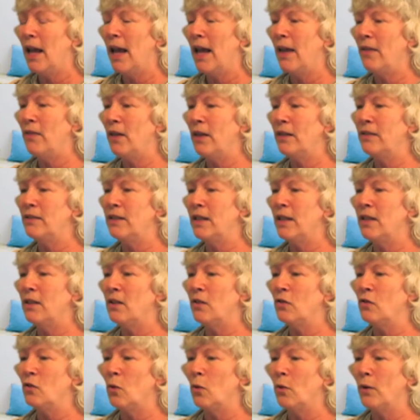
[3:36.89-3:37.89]
And they said
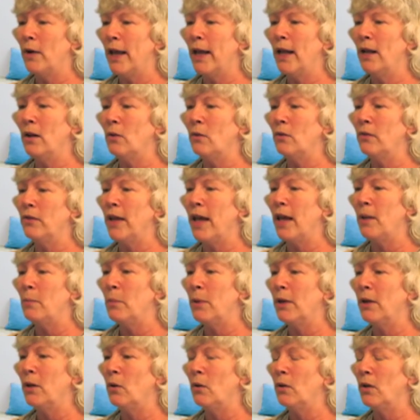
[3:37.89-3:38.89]
the tornadoes had
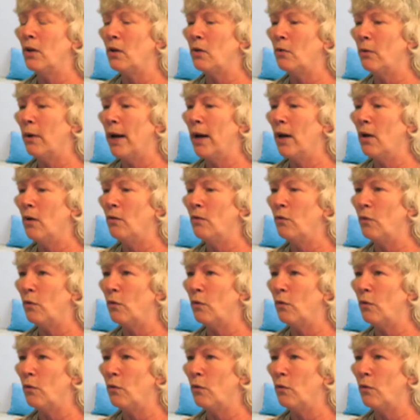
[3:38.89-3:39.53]
been on the ground